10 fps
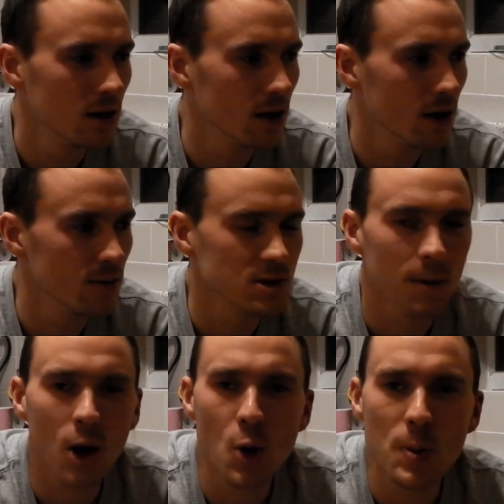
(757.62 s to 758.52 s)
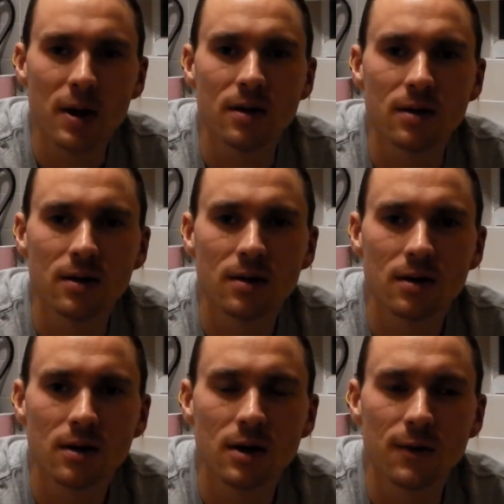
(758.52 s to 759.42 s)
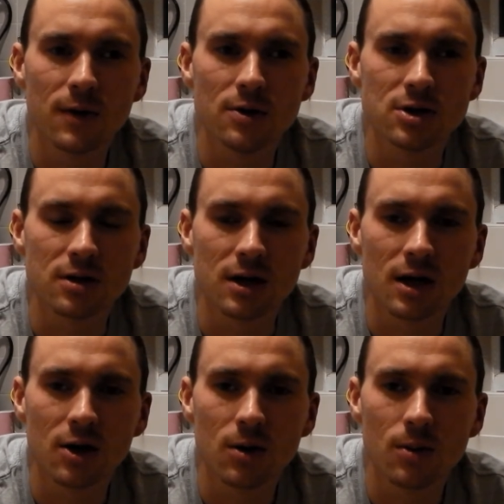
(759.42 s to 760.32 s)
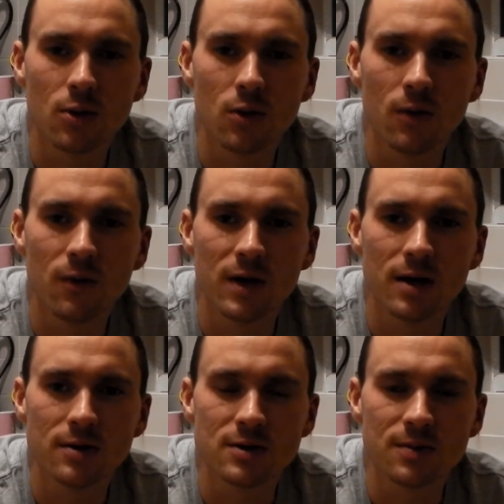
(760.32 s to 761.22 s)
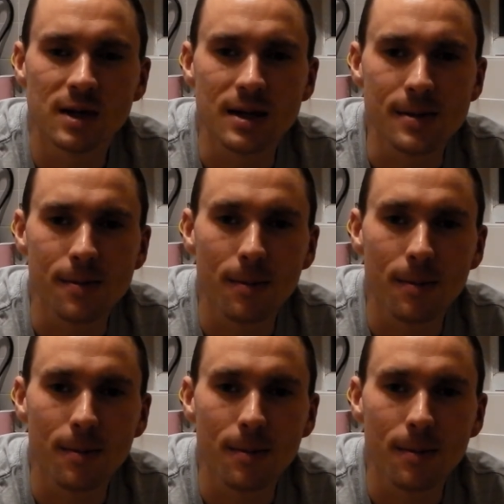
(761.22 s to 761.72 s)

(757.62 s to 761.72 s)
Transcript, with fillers: um, so I'm hoping in the future I'm going to get a lot more videos of me